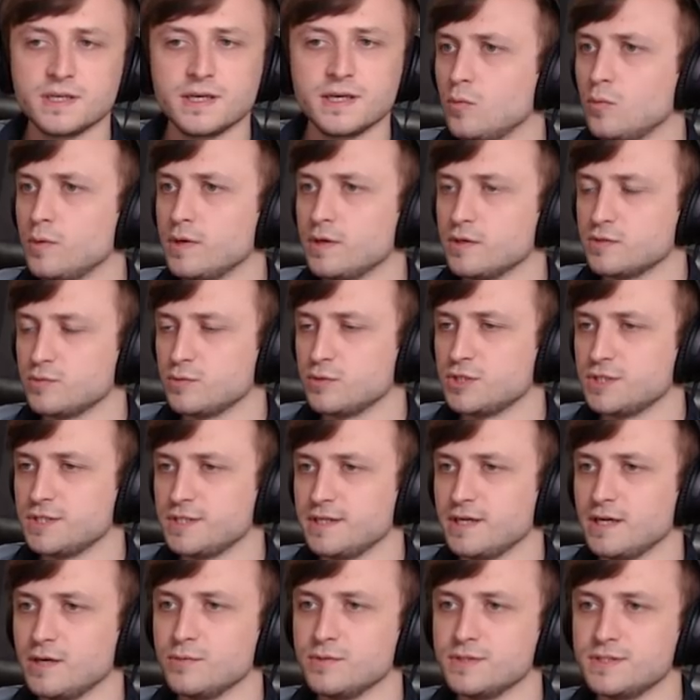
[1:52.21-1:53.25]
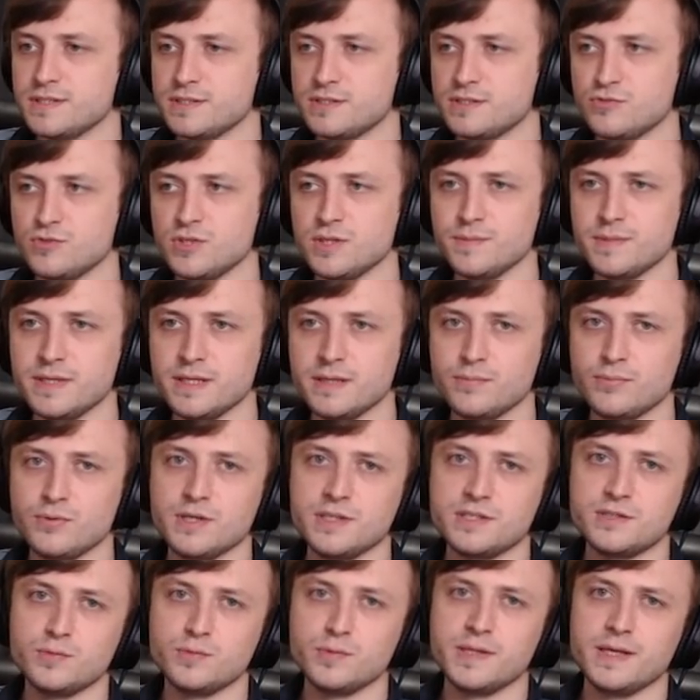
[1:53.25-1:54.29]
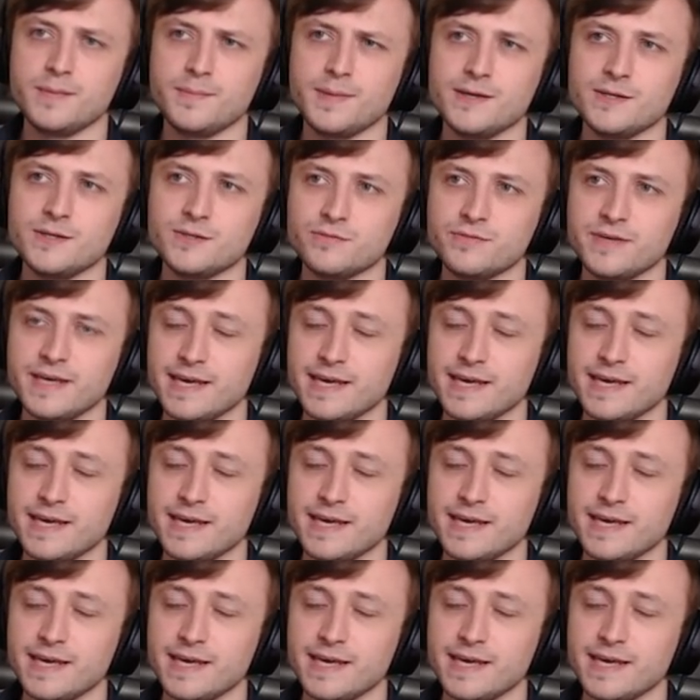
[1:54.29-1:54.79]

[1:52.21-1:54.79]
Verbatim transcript: When I was watching it, I was extremely impressed with the amount of